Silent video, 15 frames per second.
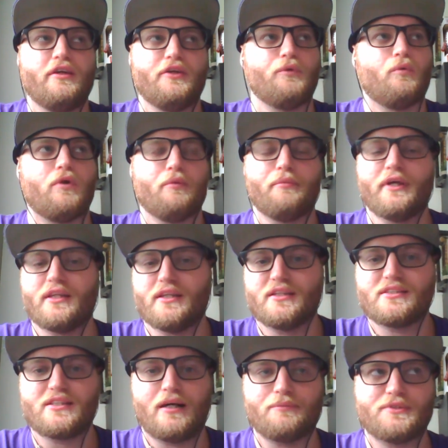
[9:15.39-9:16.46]
you want to be at
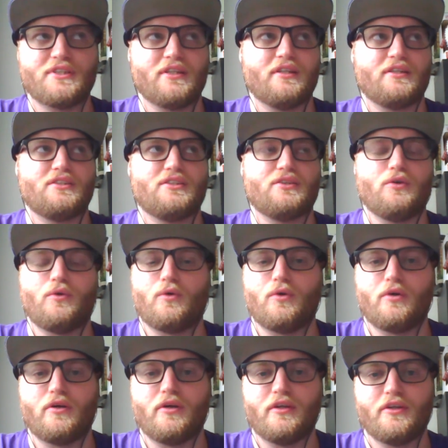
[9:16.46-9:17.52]
least top 6,
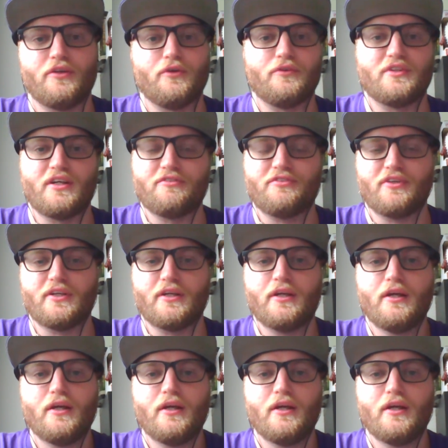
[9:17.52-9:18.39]
or definitely